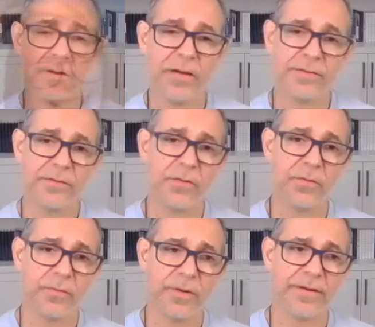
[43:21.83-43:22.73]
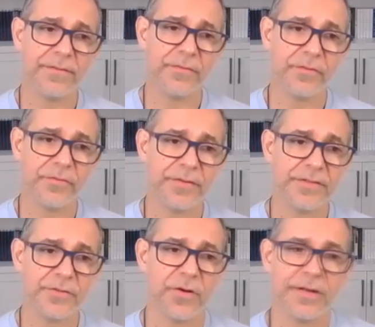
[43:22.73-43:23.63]
no and you know whatever
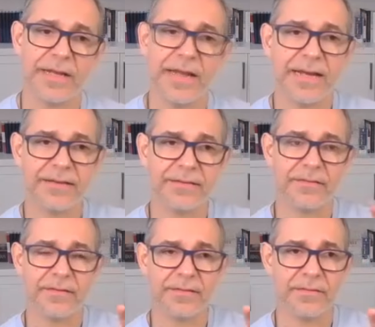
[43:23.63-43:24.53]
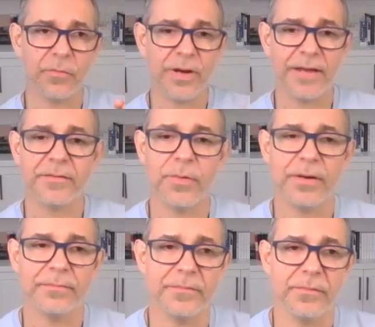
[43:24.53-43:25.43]
fulfills you and, and what i
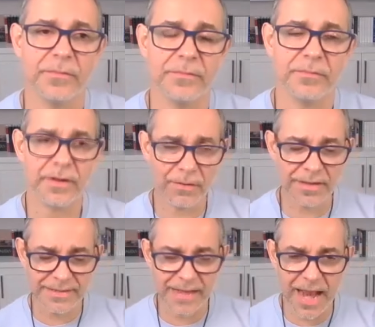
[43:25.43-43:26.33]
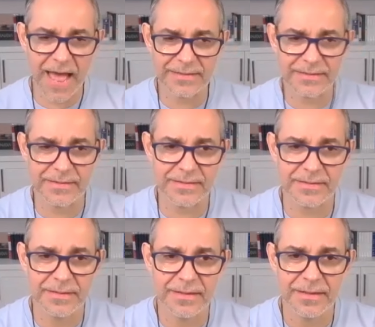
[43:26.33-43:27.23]
what what i'm gonna say last is